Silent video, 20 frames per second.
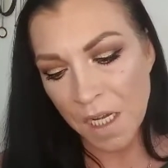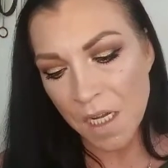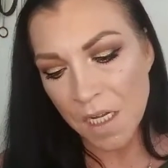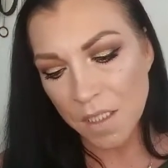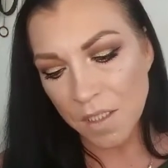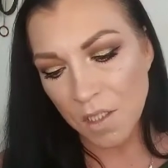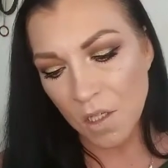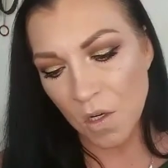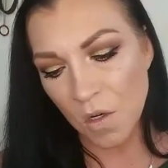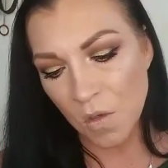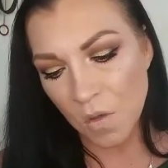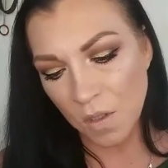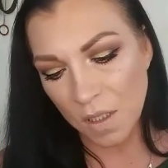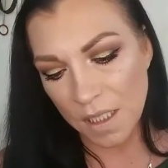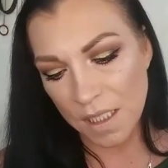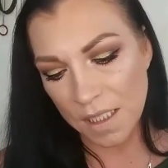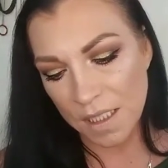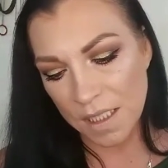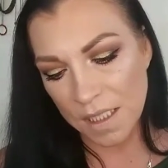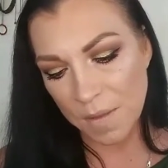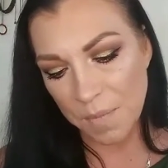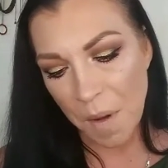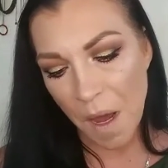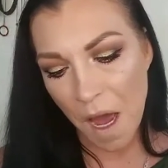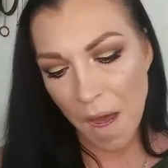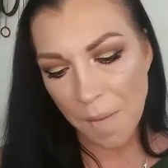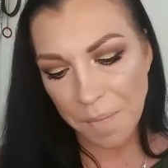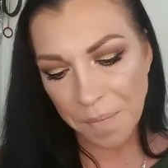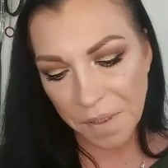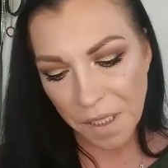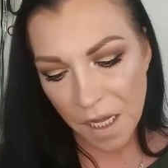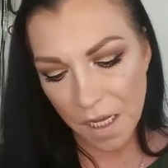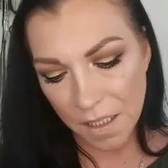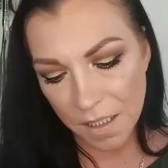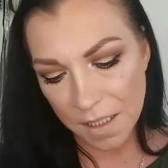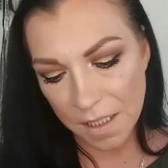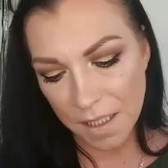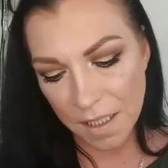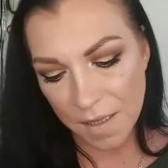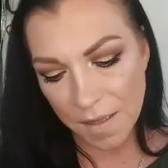So this is
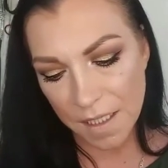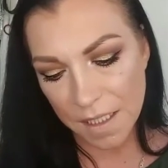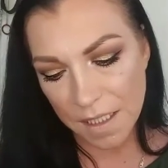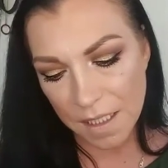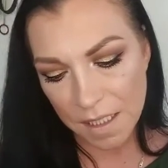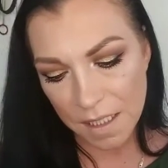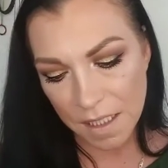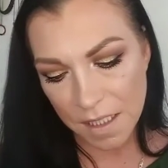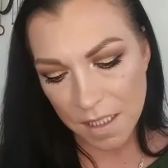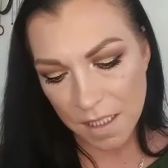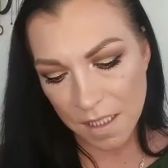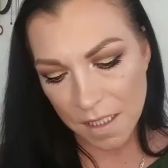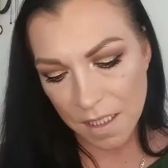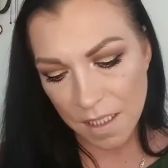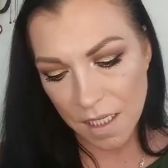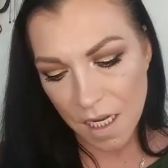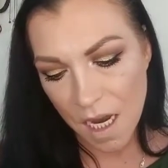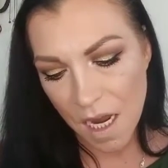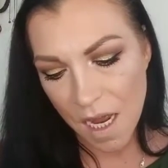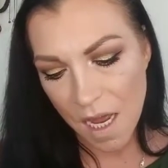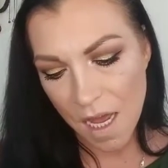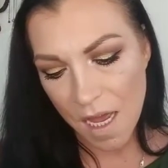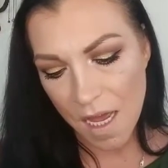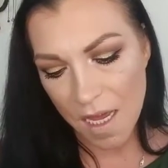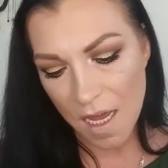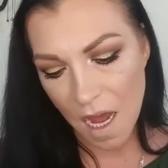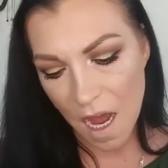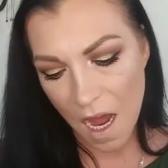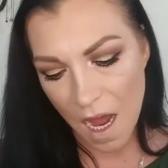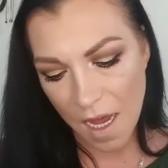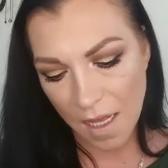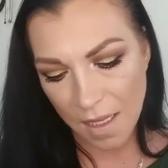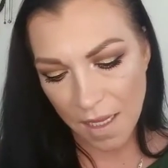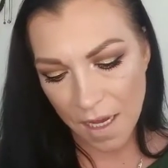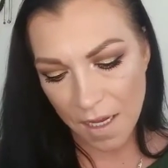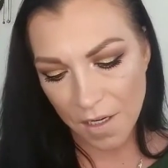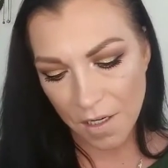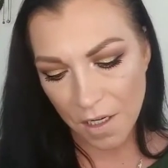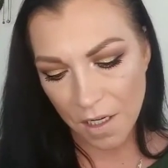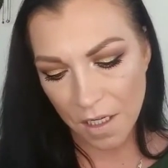PopLuxe, and this is a
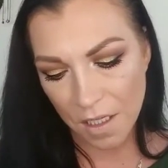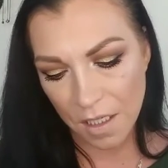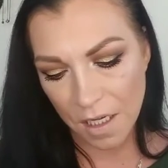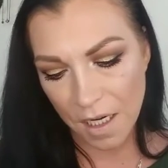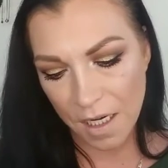highlighter.